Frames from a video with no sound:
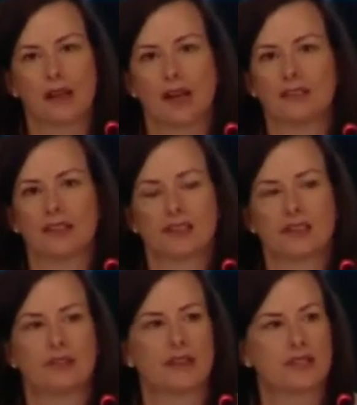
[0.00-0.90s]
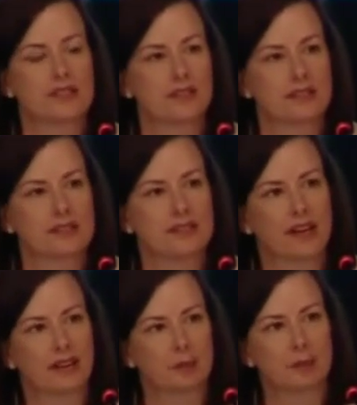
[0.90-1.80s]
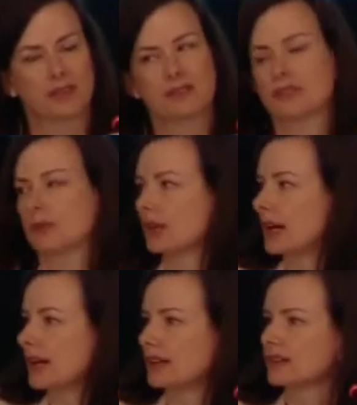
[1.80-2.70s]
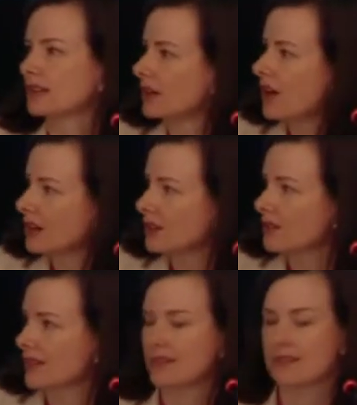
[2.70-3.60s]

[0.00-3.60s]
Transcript: and that innovation is a vital means to an end in all of the